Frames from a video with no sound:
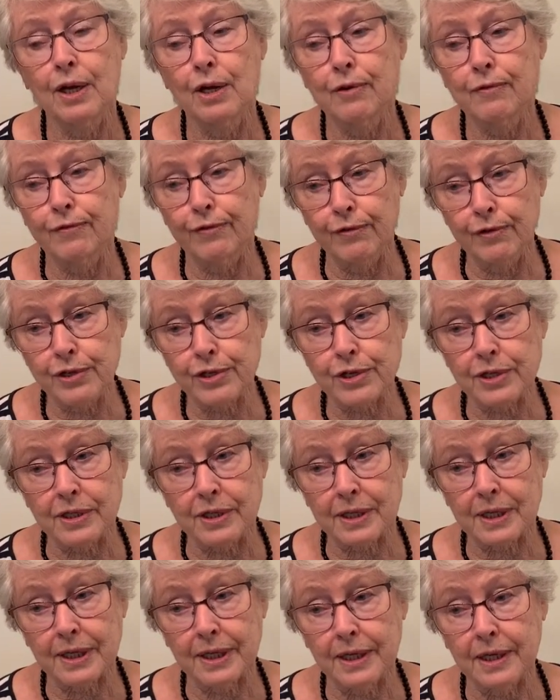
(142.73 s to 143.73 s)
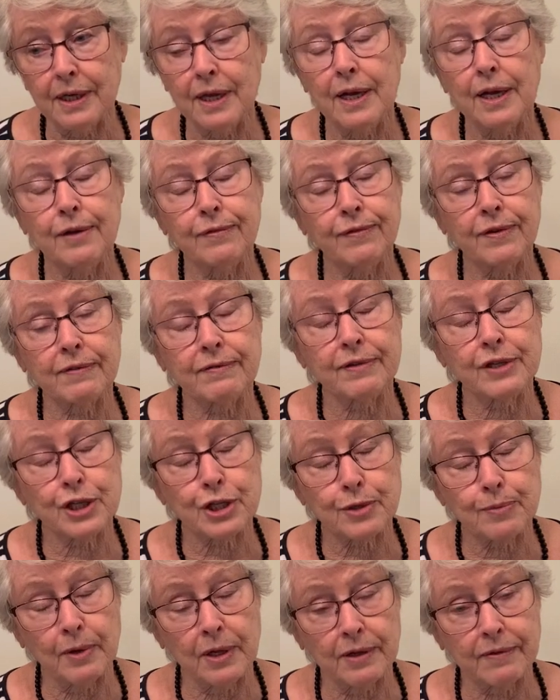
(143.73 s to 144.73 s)
Fortunately, a very
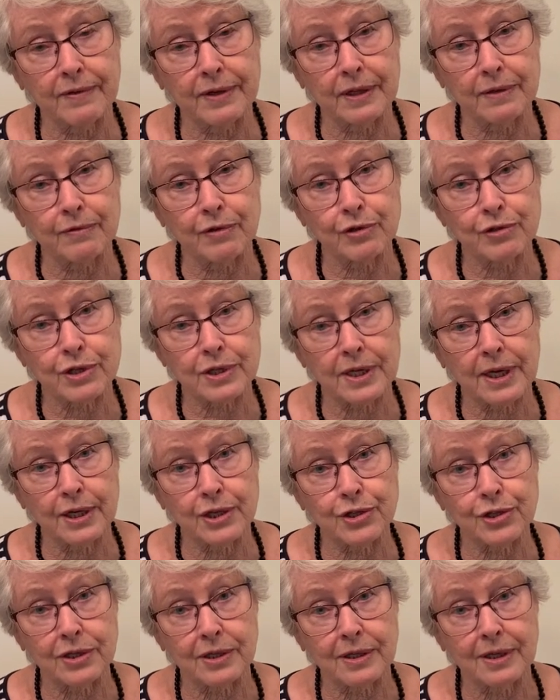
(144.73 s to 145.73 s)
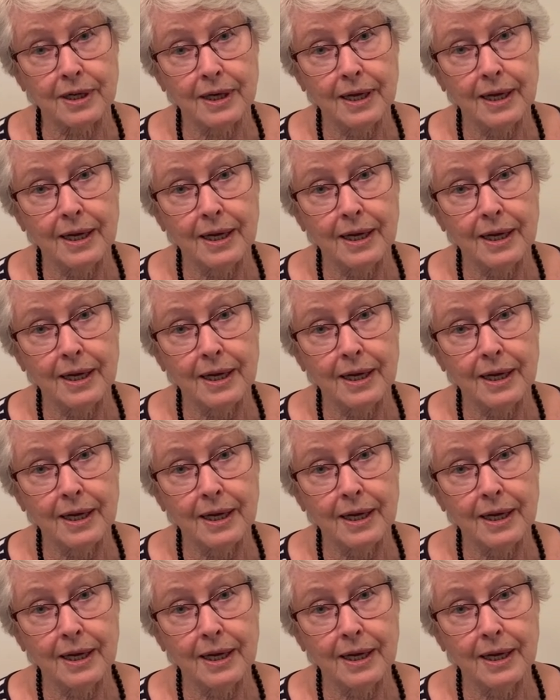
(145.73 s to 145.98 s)
small railroad station,